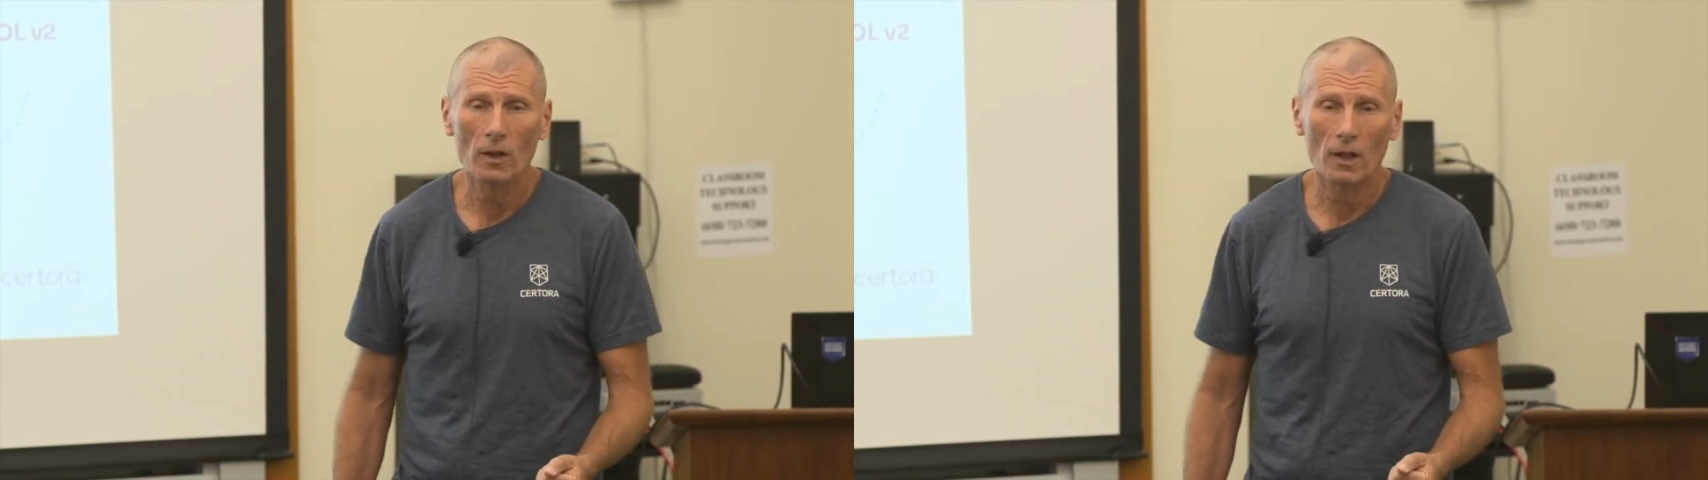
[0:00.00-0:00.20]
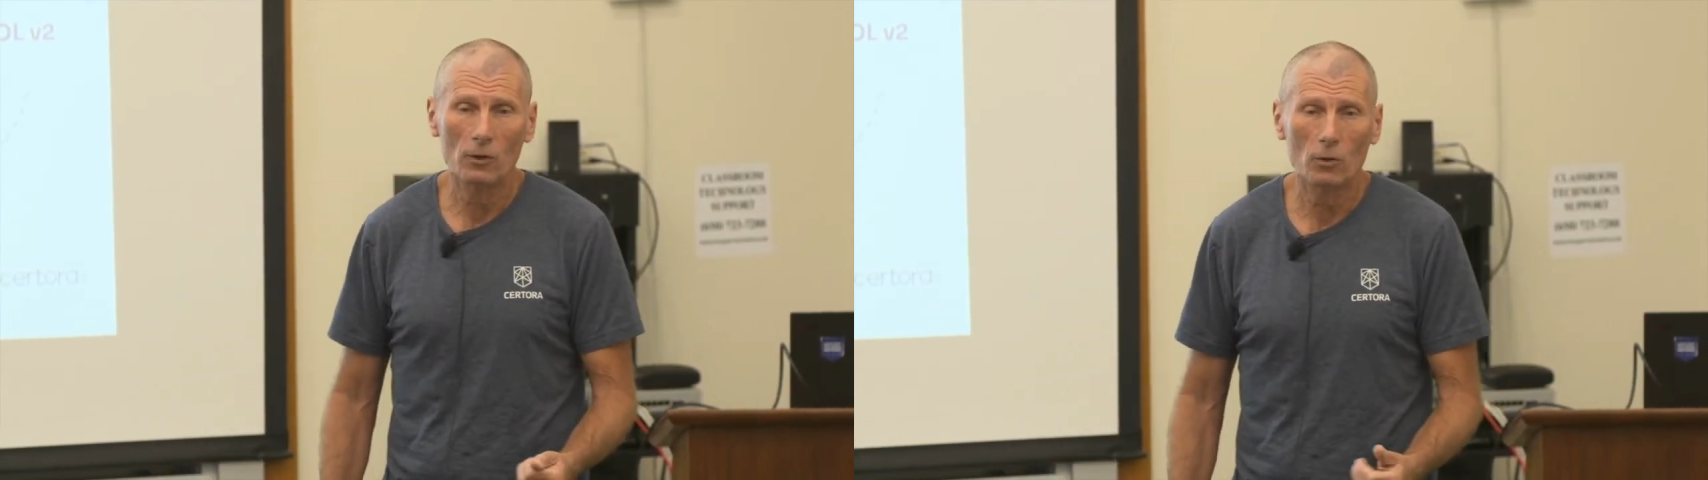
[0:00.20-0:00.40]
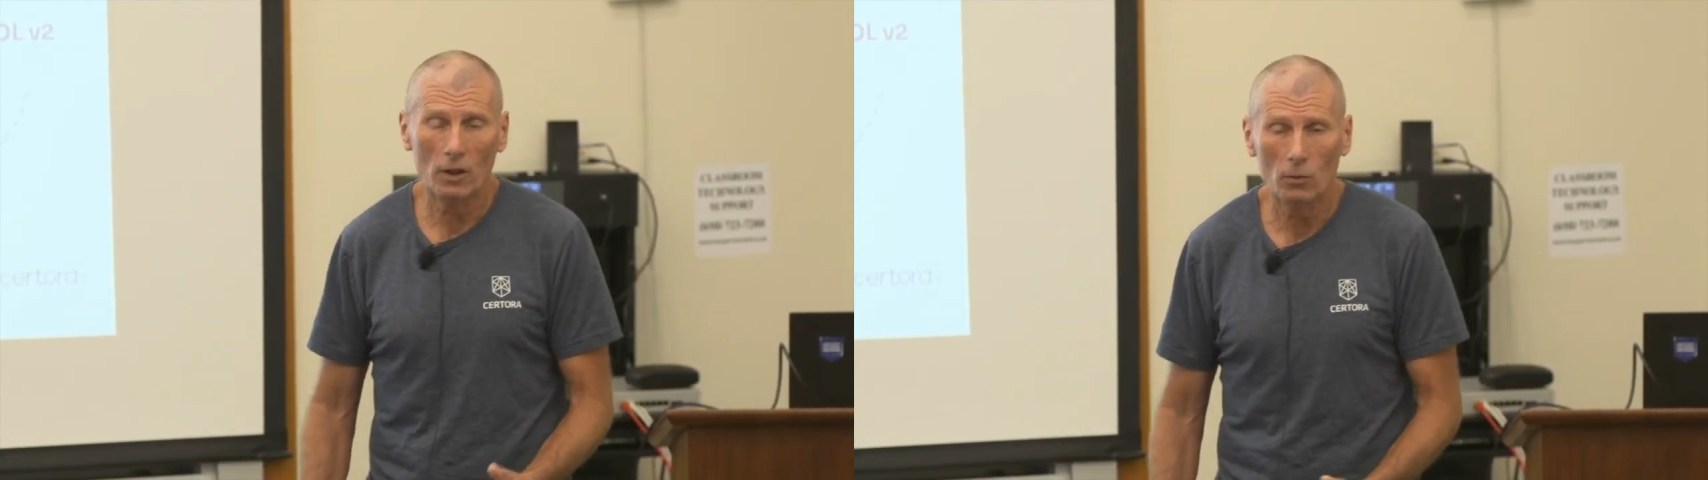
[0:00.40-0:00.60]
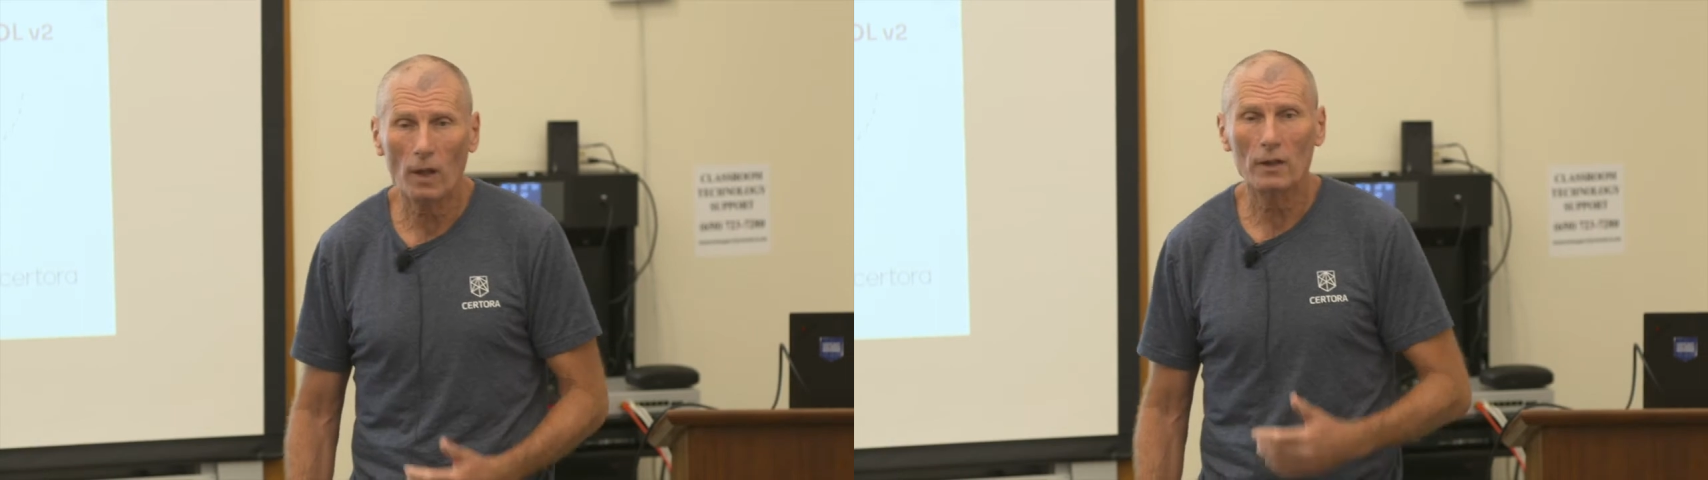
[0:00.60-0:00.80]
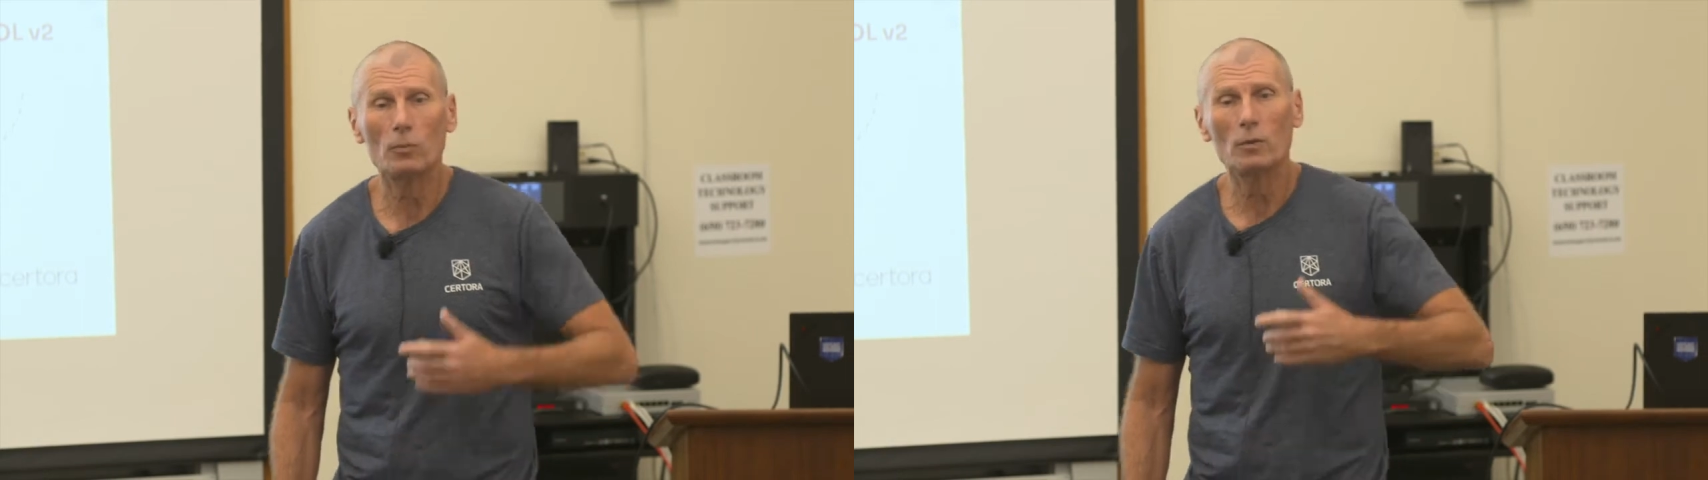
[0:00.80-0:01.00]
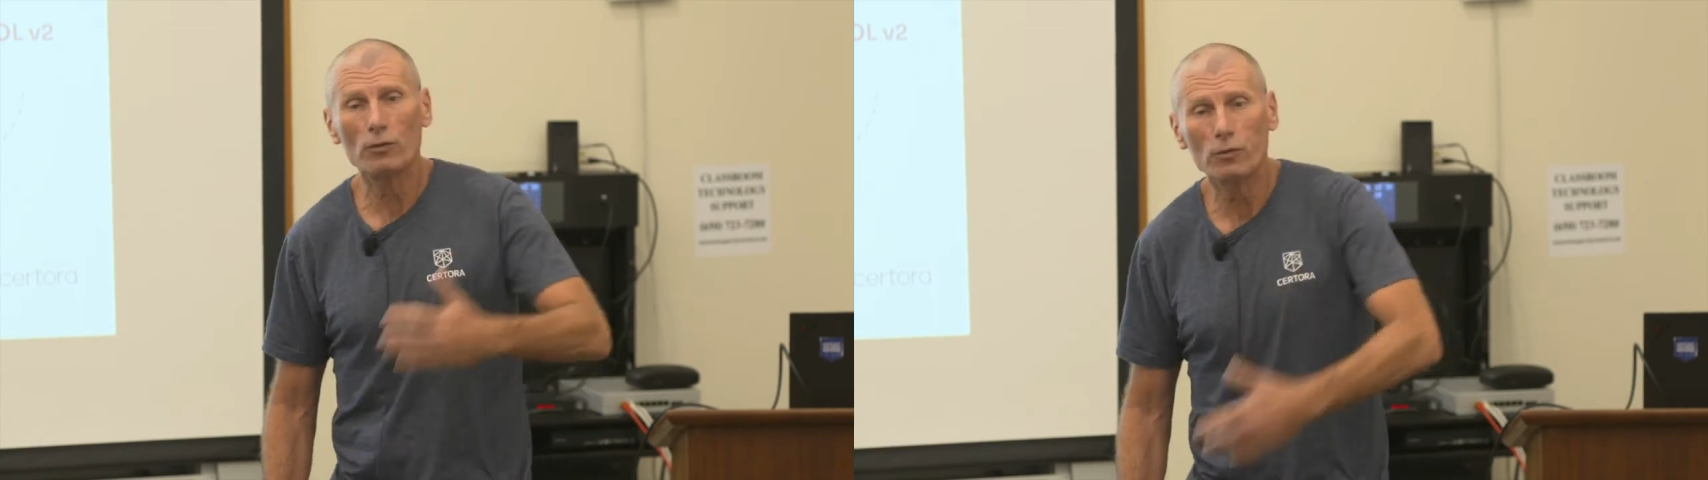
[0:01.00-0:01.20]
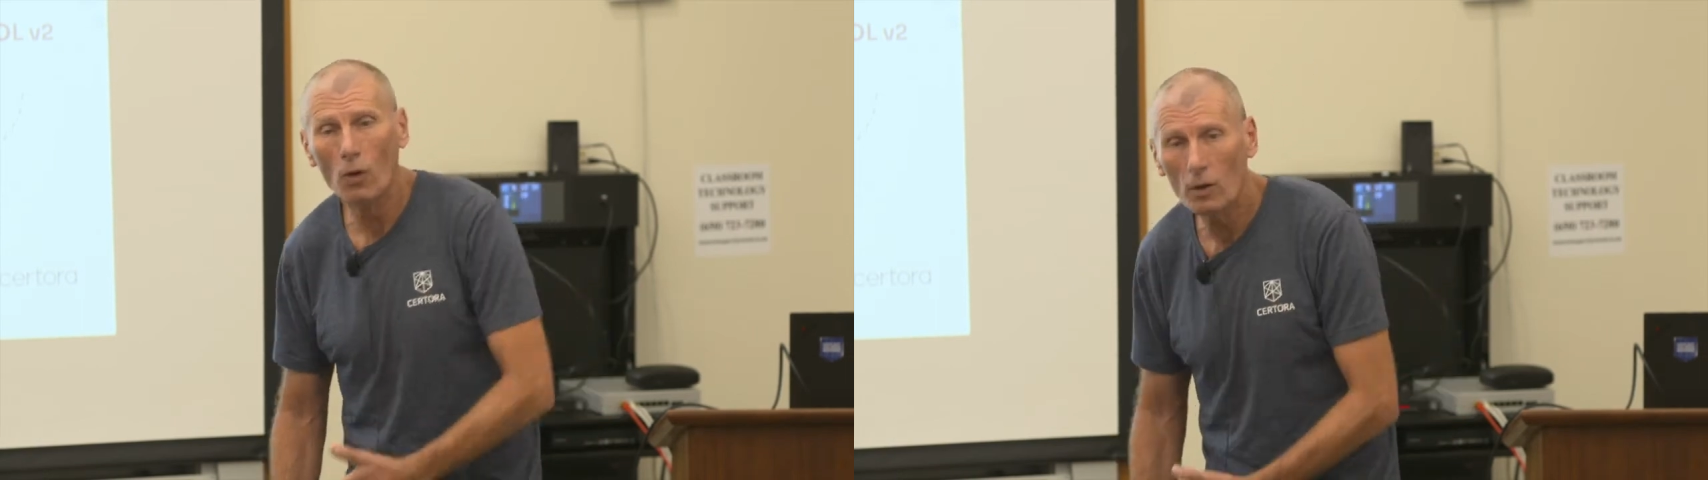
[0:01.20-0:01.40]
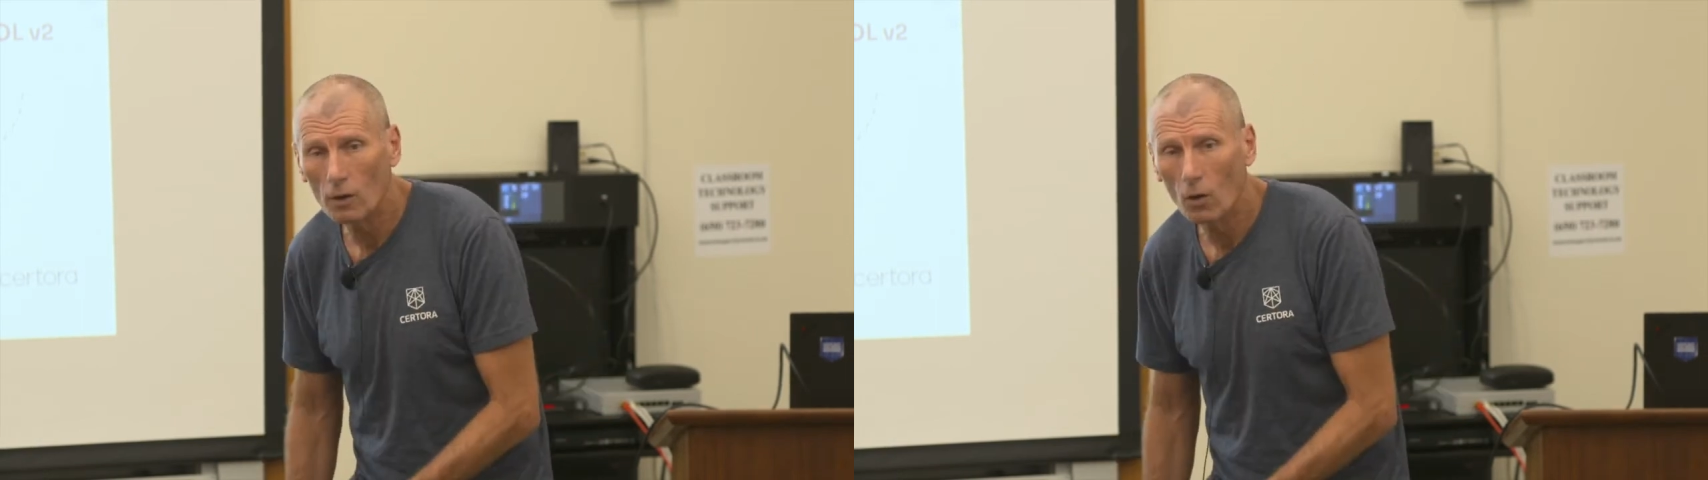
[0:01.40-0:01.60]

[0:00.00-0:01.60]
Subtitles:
And you can run it before the